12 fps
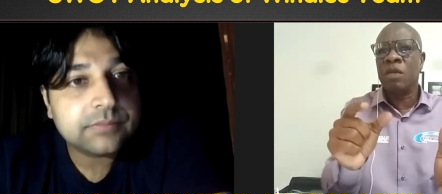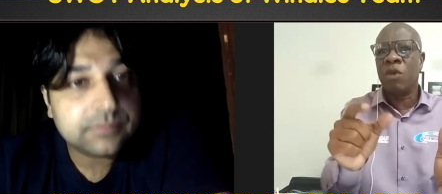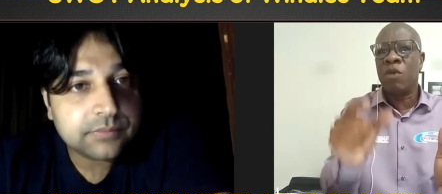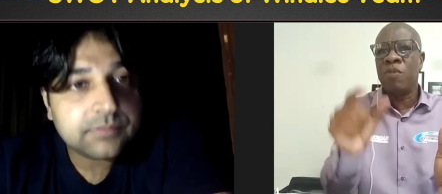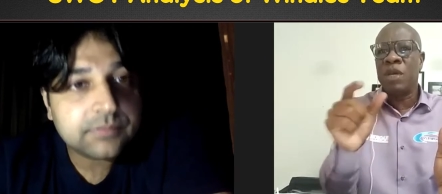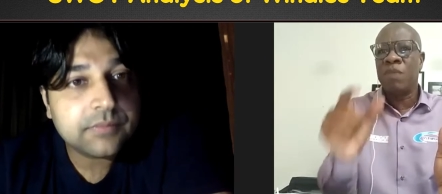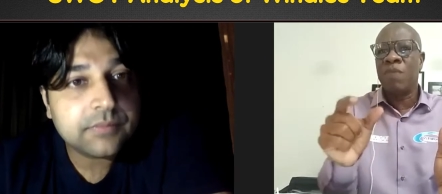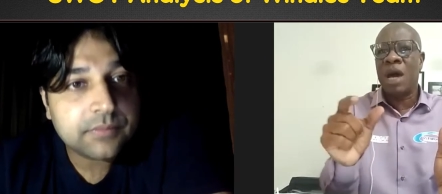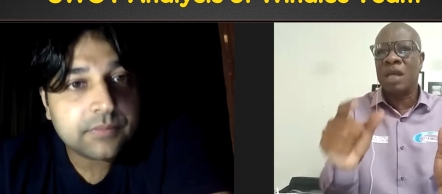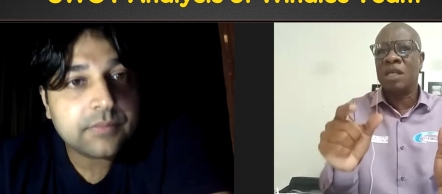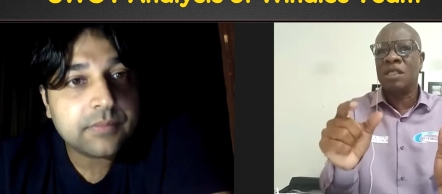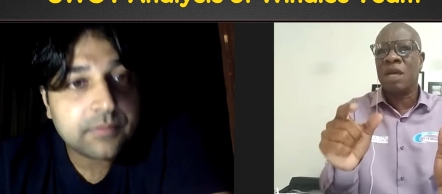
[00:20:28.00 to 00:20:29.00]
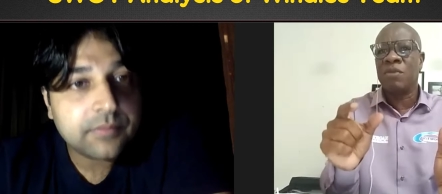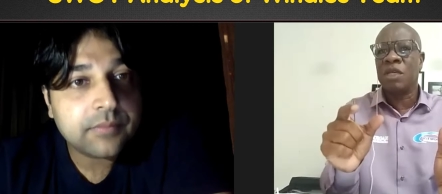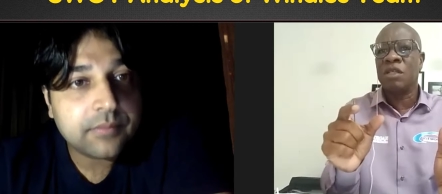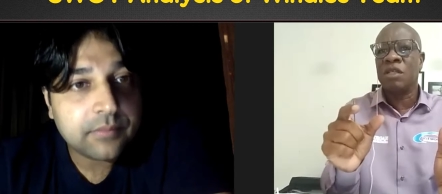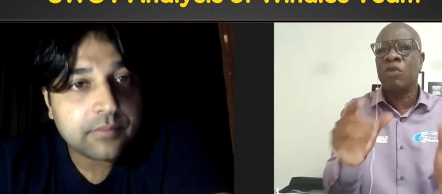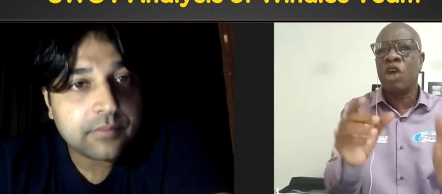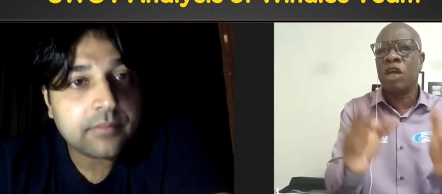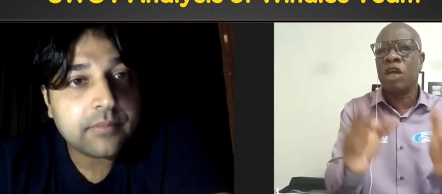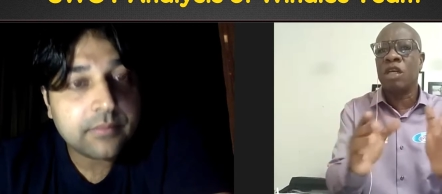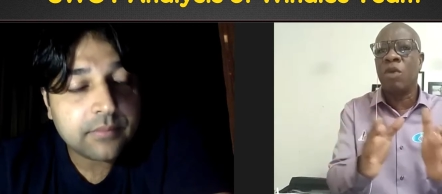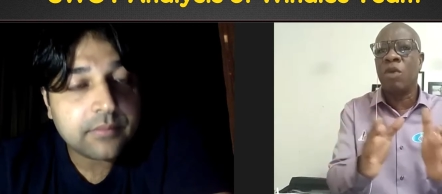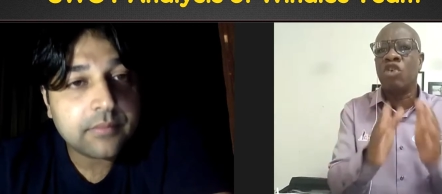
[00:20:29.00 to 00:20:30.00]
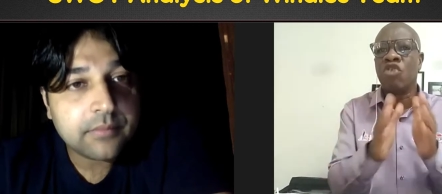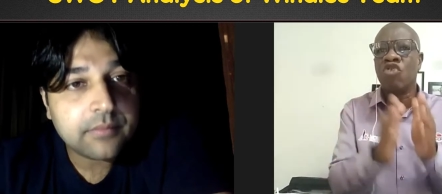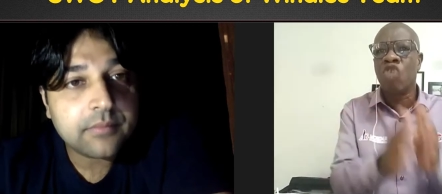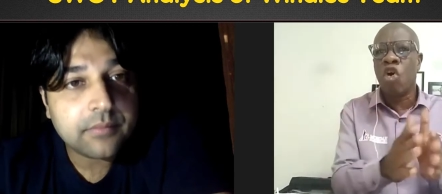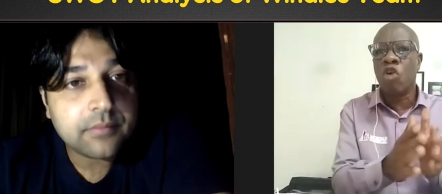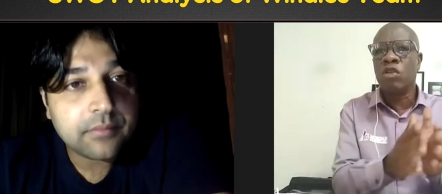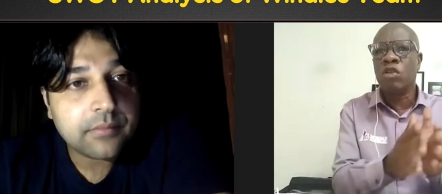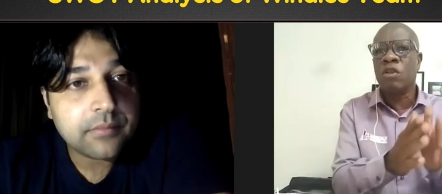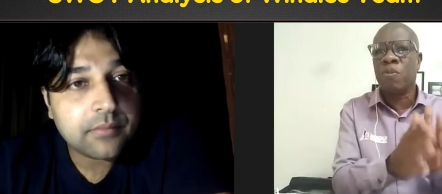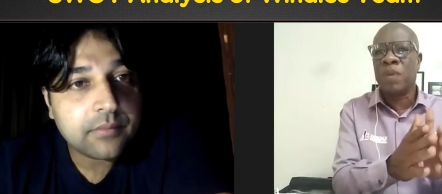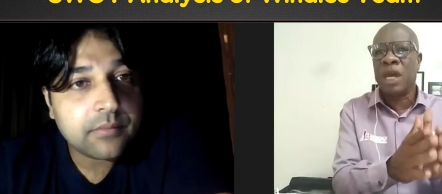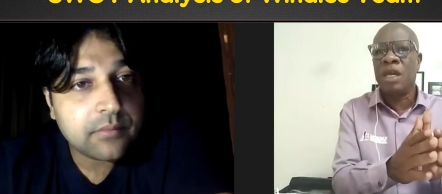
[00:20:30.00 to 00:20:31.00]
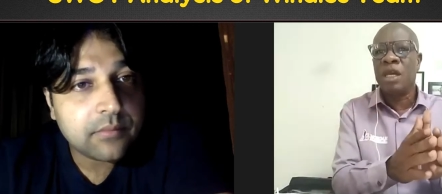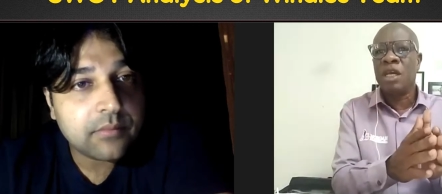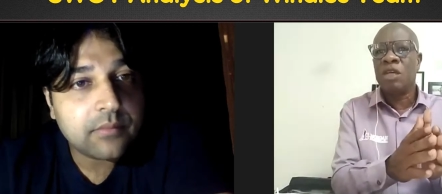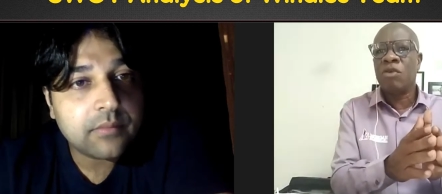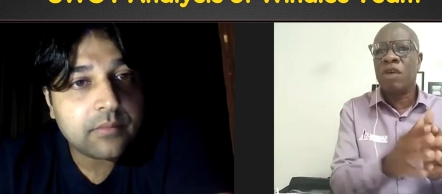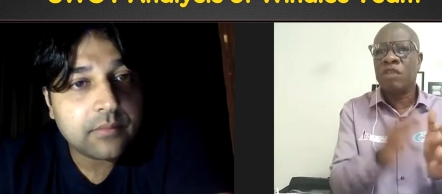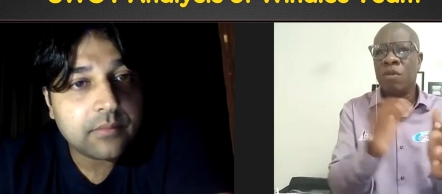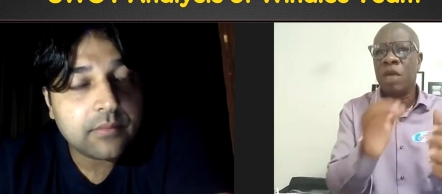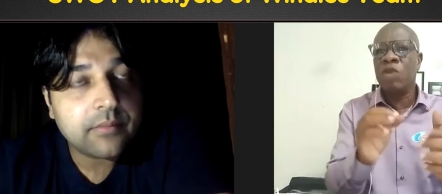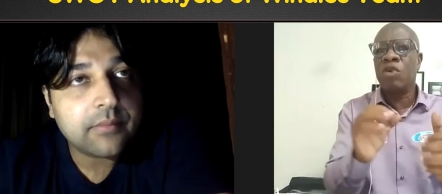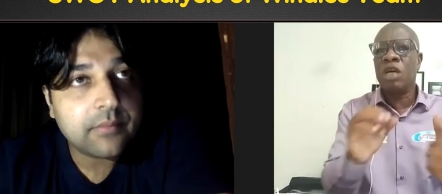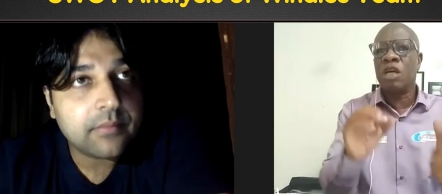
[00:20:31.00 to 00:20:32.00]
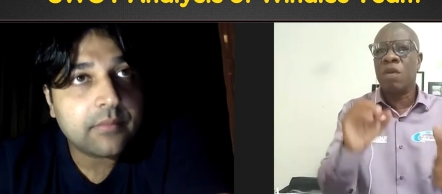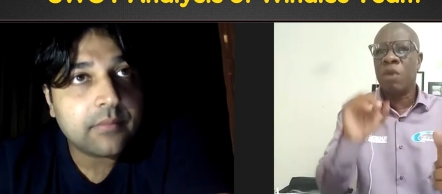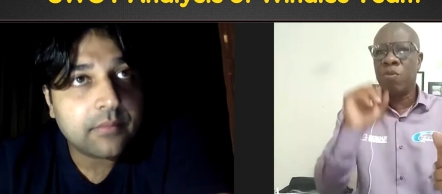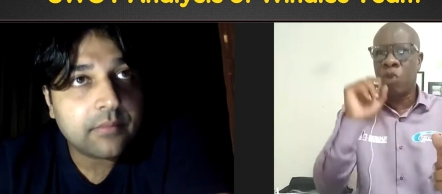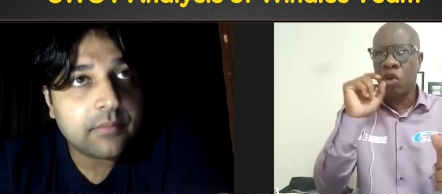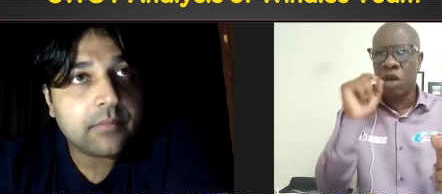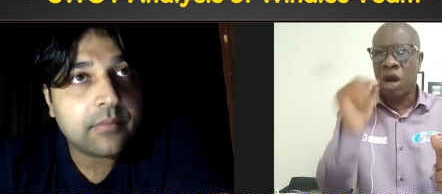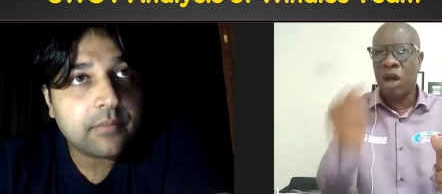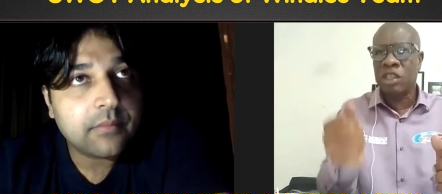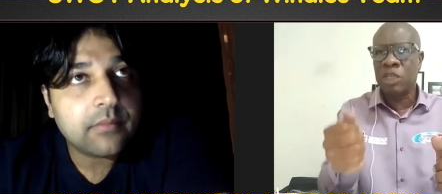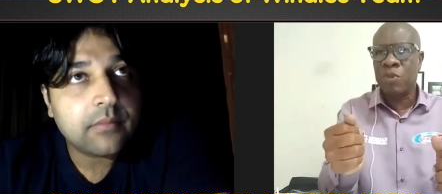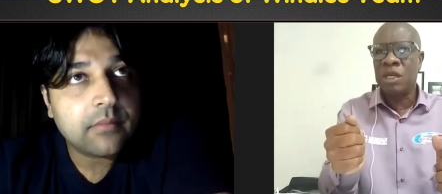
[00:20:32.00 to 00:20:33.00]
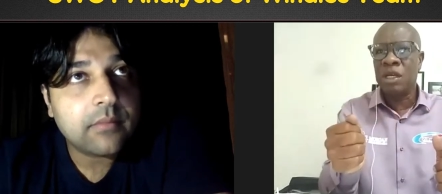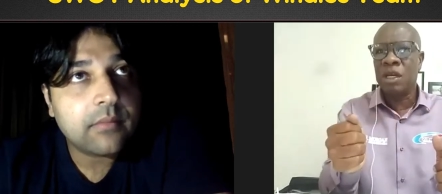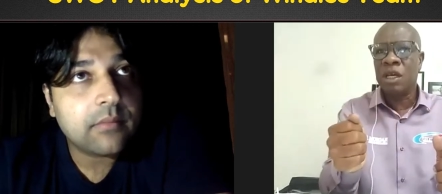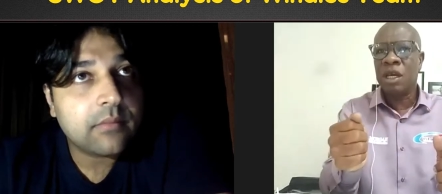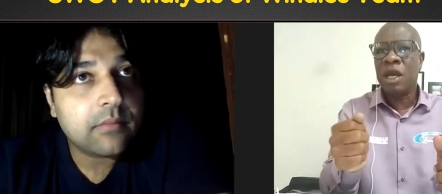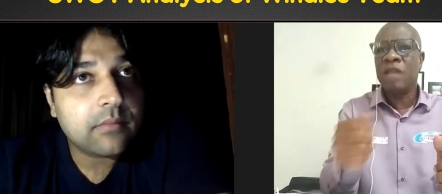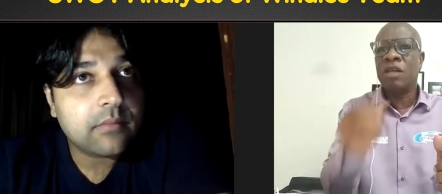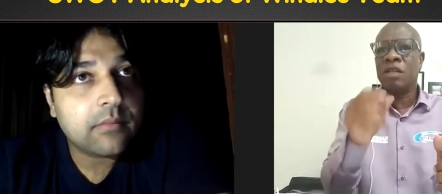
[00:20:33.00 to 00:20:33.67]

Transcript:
Speaker 1: about being Marlon Samuels, I'm talking about the role to play. You have somebody who can come and bowl off spin, and you have